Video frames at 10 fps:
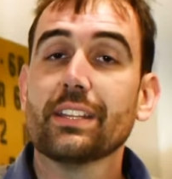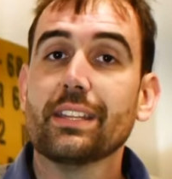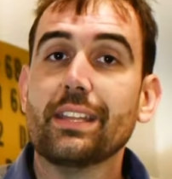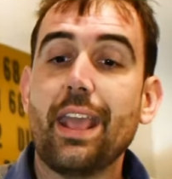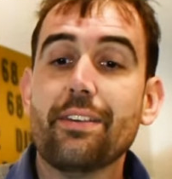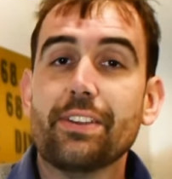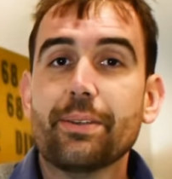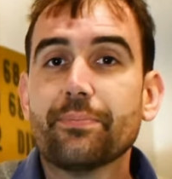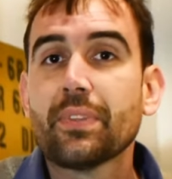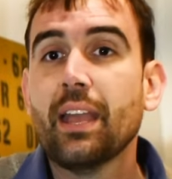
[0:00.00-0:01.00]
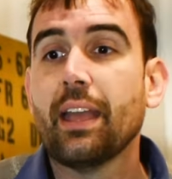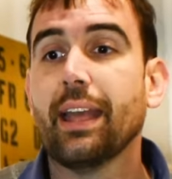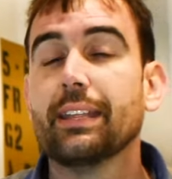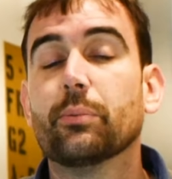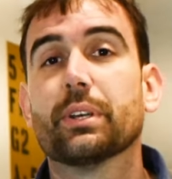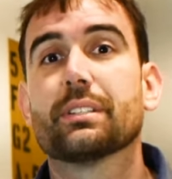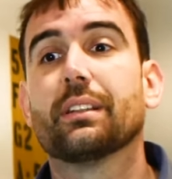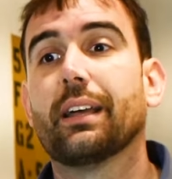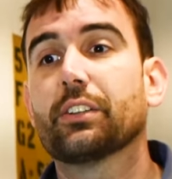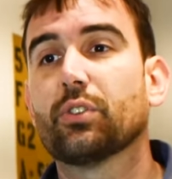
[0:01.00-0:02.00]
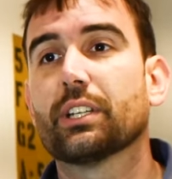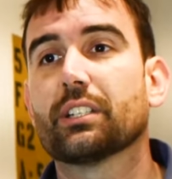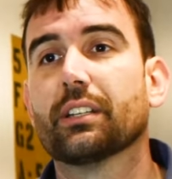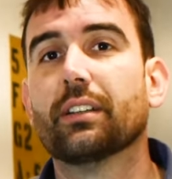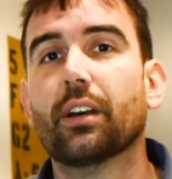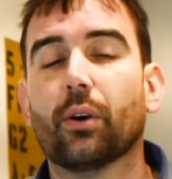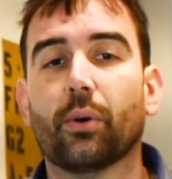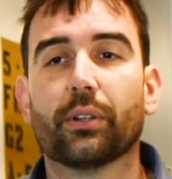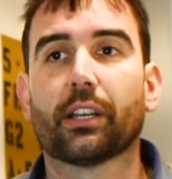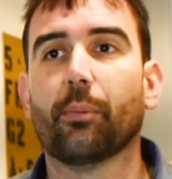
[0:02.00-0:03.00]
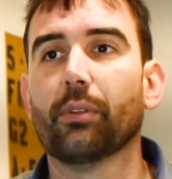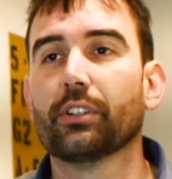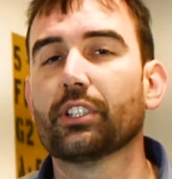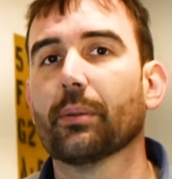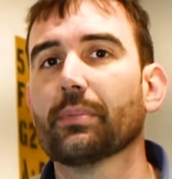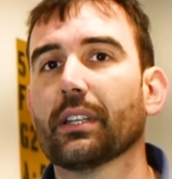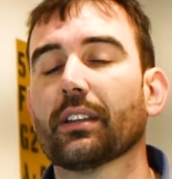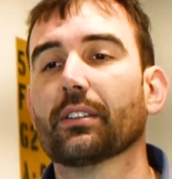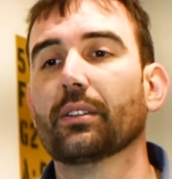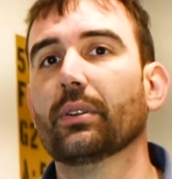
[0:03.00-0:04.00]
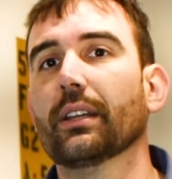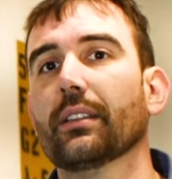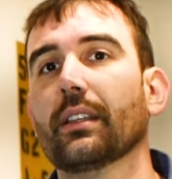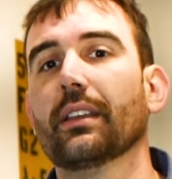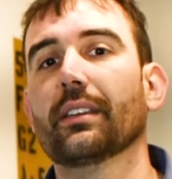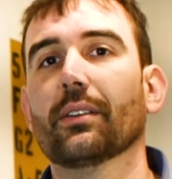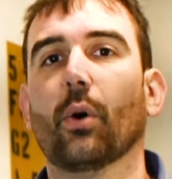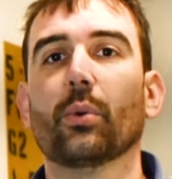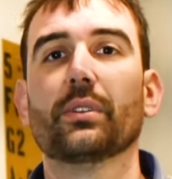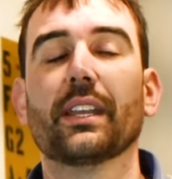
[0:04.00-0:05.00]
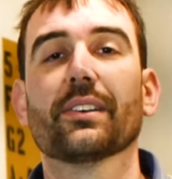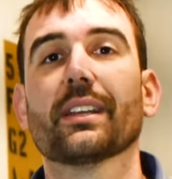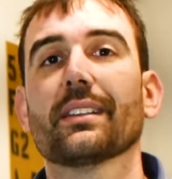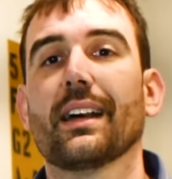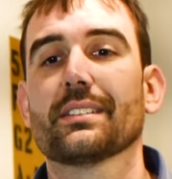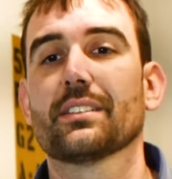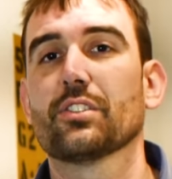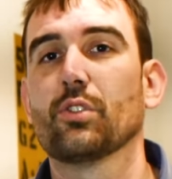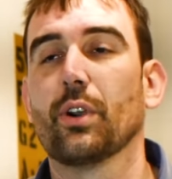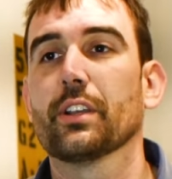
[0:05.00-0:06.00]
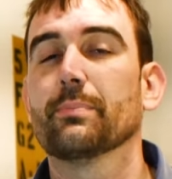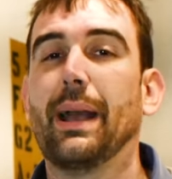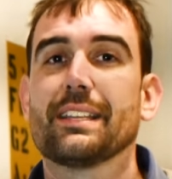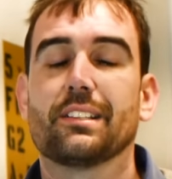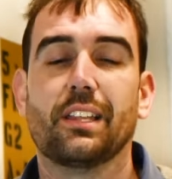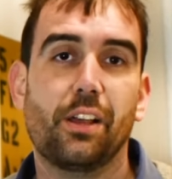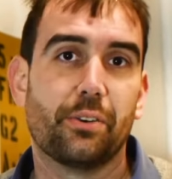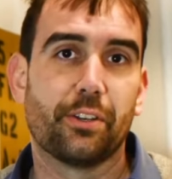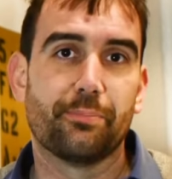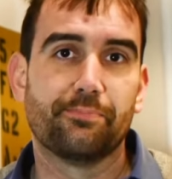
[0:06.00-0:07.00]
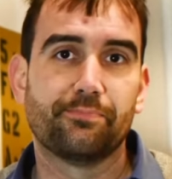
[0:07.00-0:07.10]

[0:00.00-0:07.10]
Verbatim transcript: in the Navy and he was an electrician on a couple of ships, including the old Gearing class destroyer Basilone.